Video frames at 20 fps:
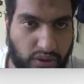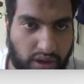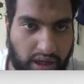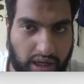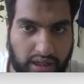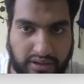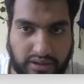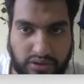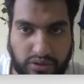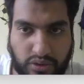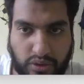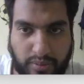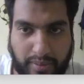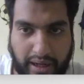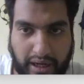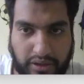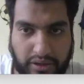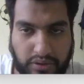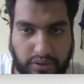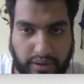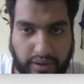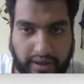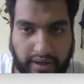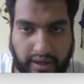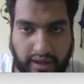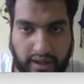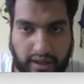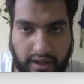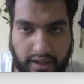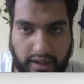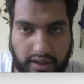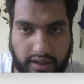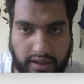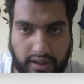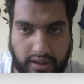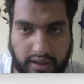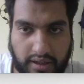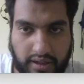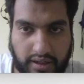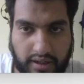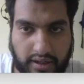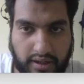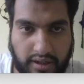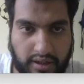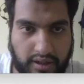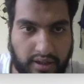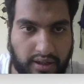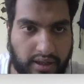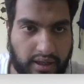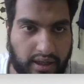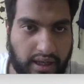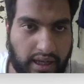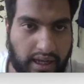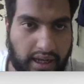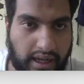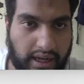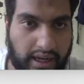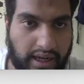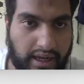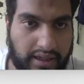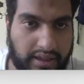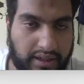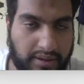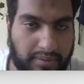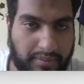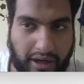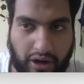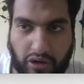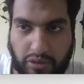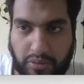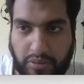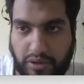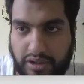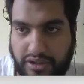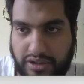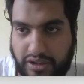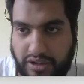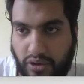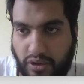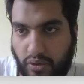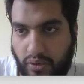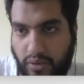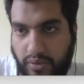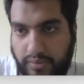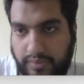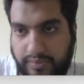I'll just go back to A, and my output is 0.